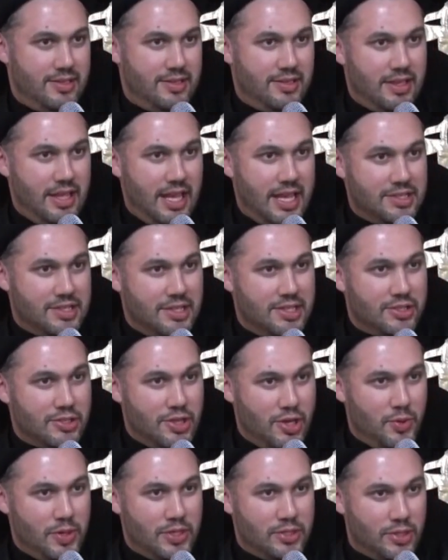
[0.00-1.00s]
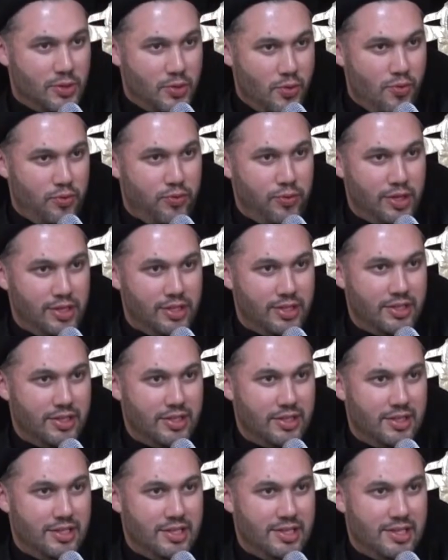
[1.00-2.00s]
As he is going to Kufa,
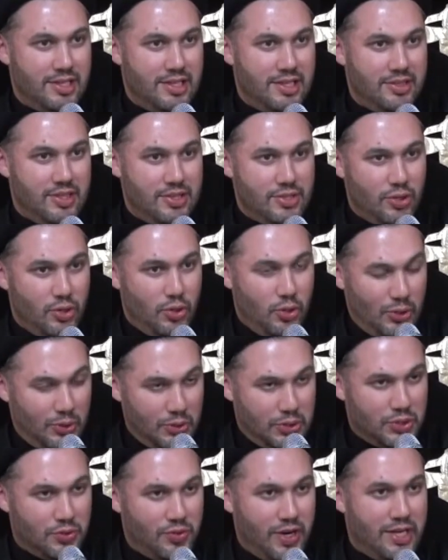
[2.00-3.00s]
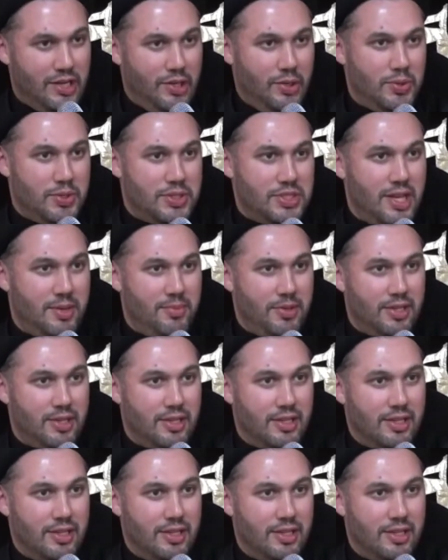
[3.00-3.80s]
there's a horse rider who's coming.